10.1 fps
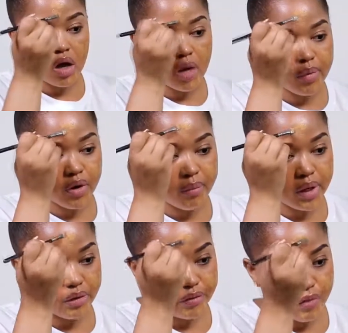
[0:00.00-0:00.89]
A bit on my
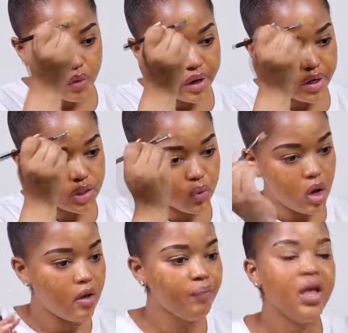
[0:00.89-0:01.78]
forehead as
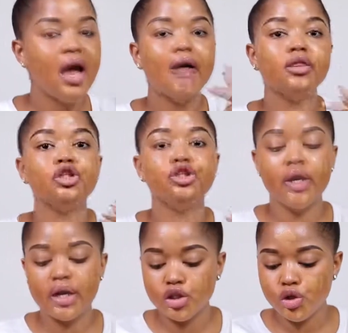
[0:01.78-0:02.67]
well. And the
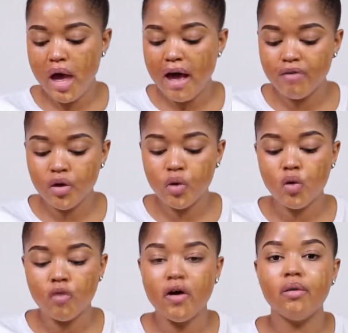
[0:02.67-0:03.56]
trick to having
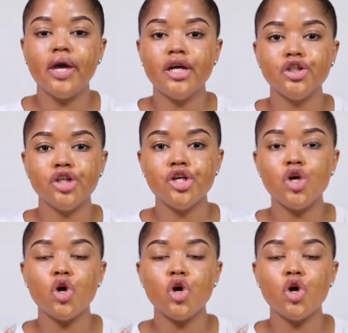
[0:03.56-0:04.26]
your foundation